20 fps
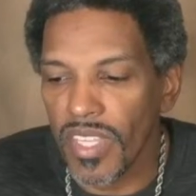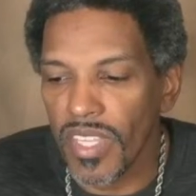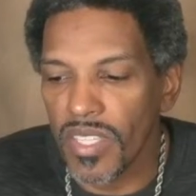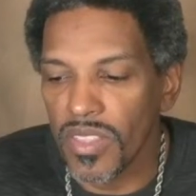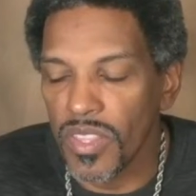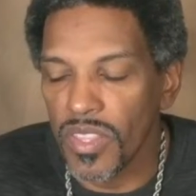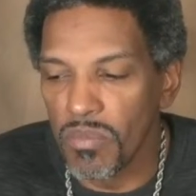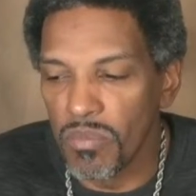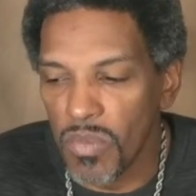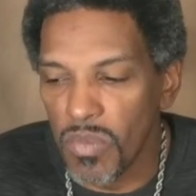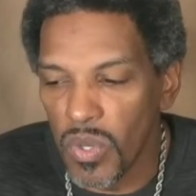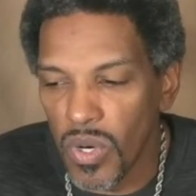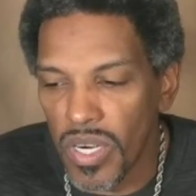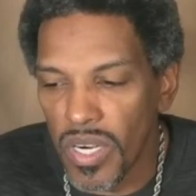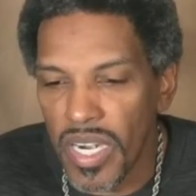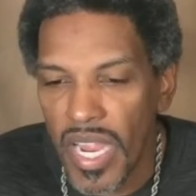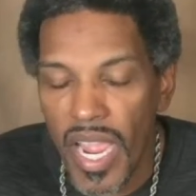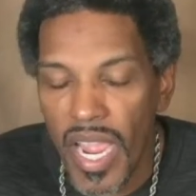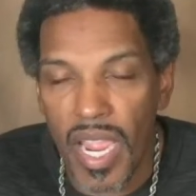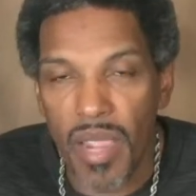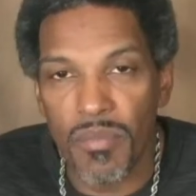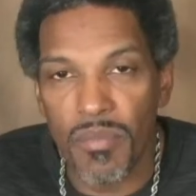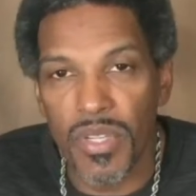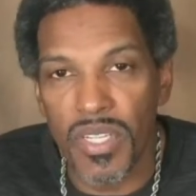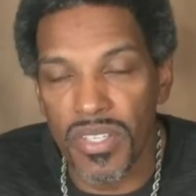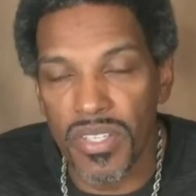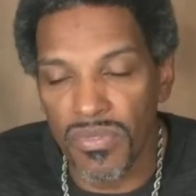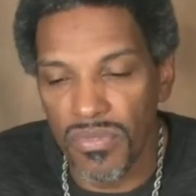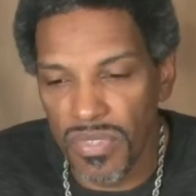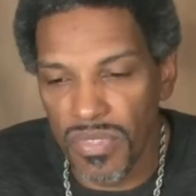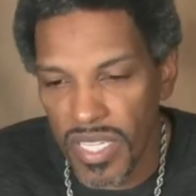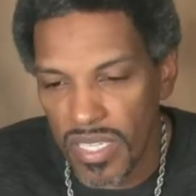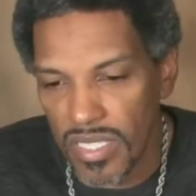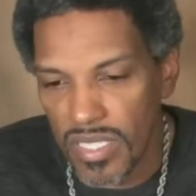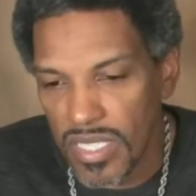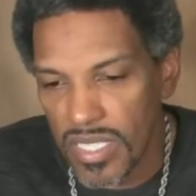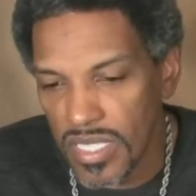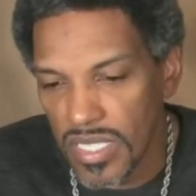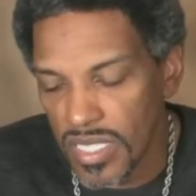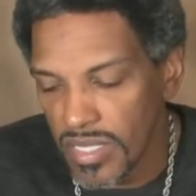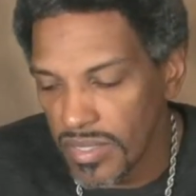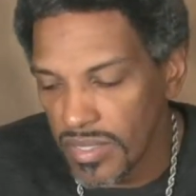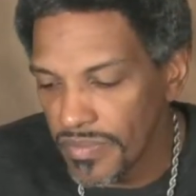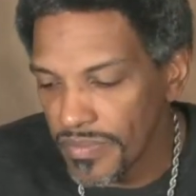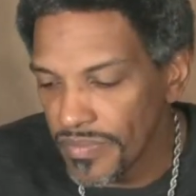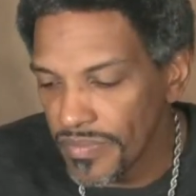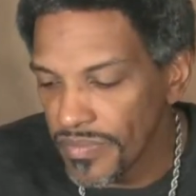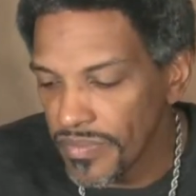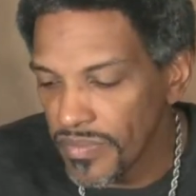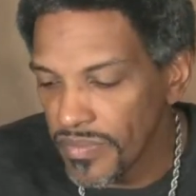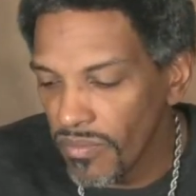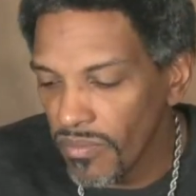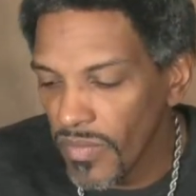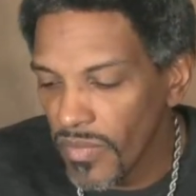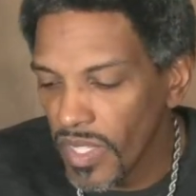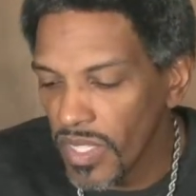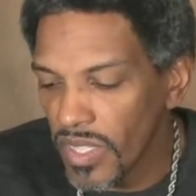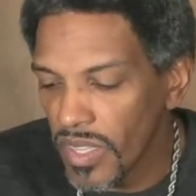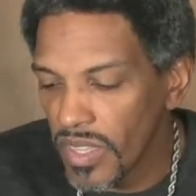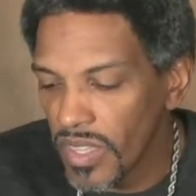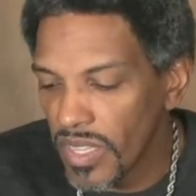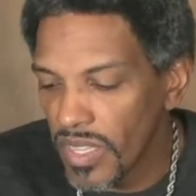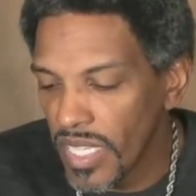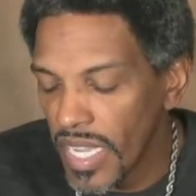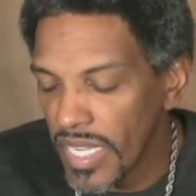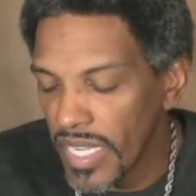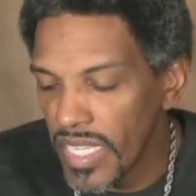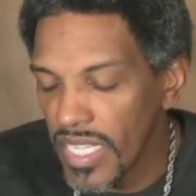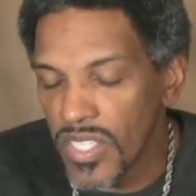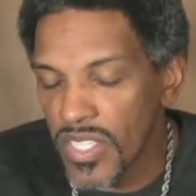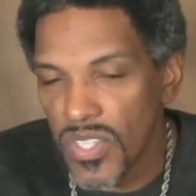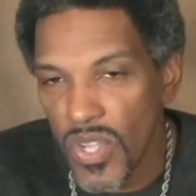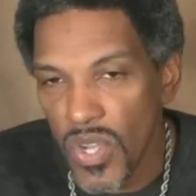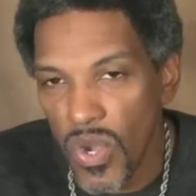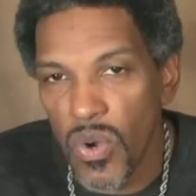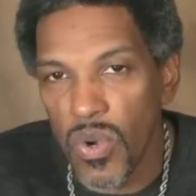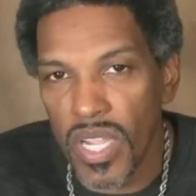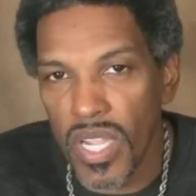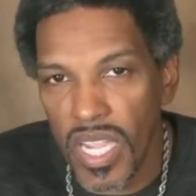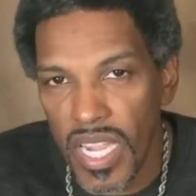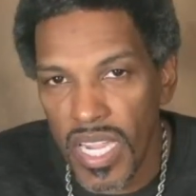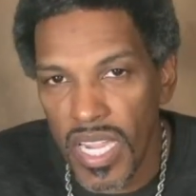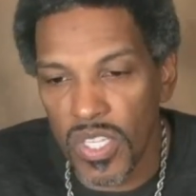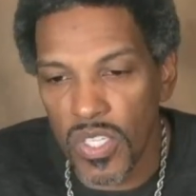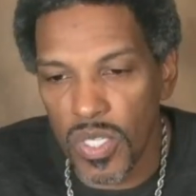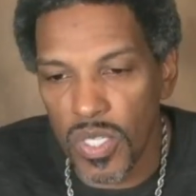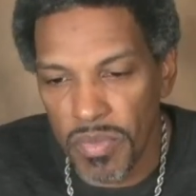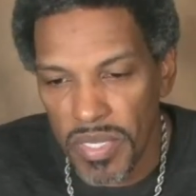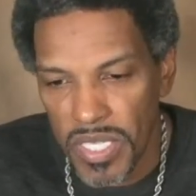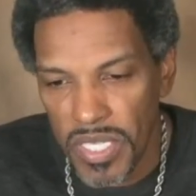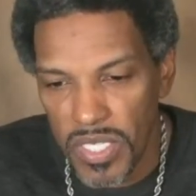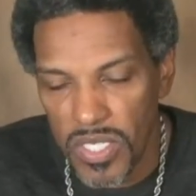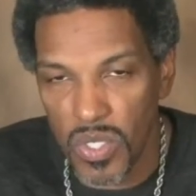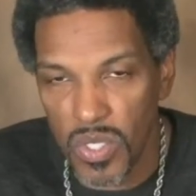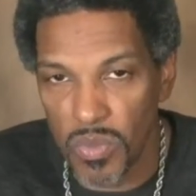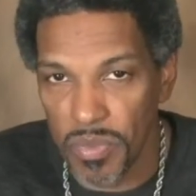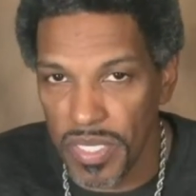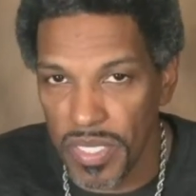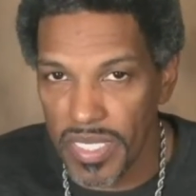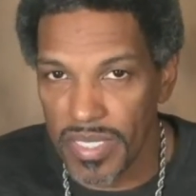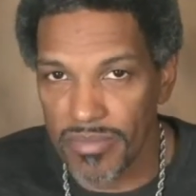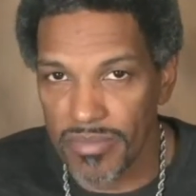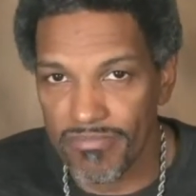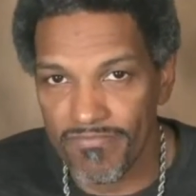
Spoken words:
the more I'm convinced that it's okay to be stupid,